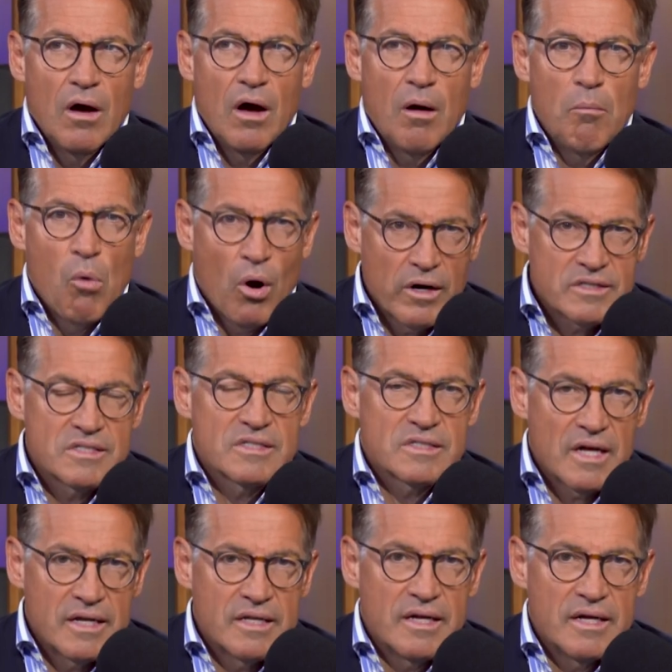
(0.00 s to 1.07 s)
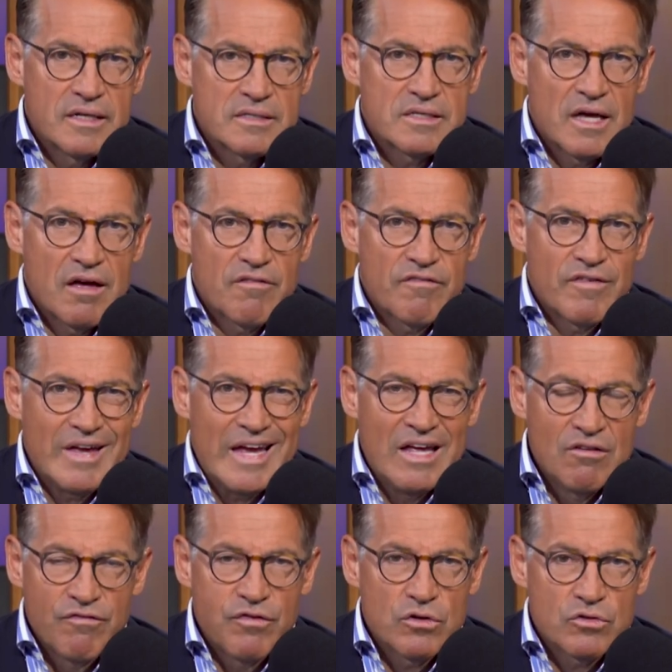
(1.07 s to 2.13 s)
Marxist ideas have
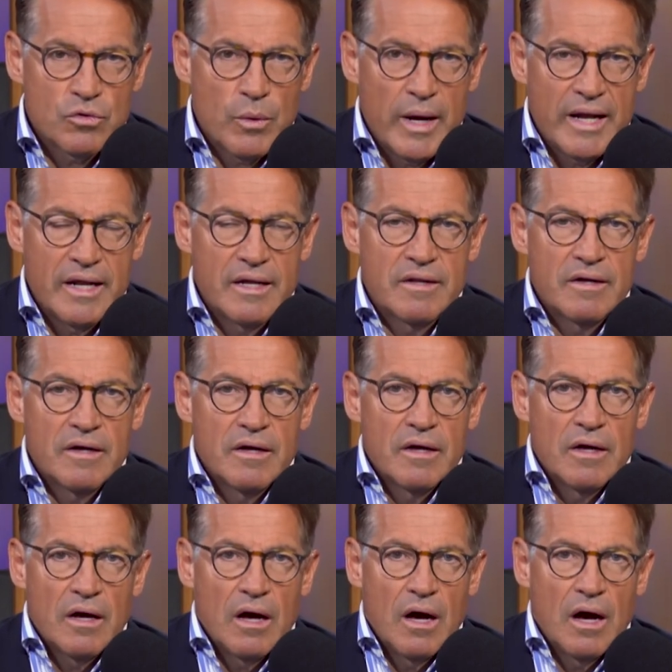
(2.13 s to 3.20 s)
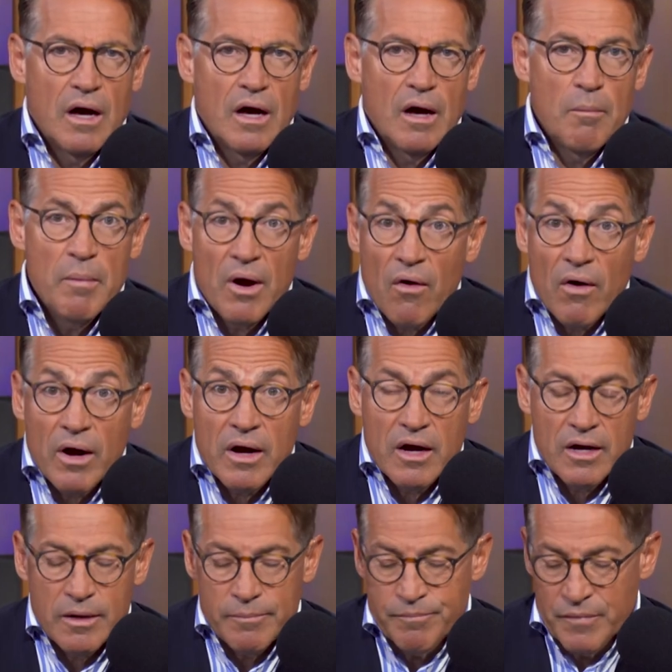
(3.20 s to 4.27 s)
infiltrated
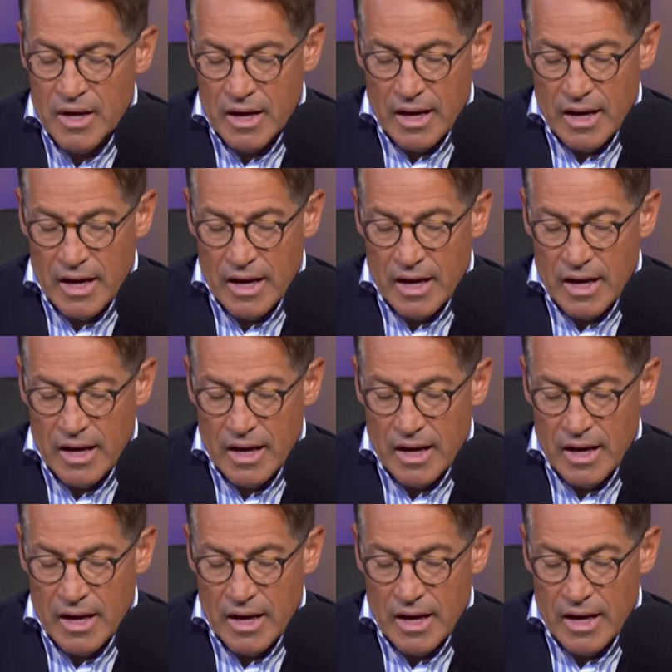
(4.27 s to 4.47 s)
America.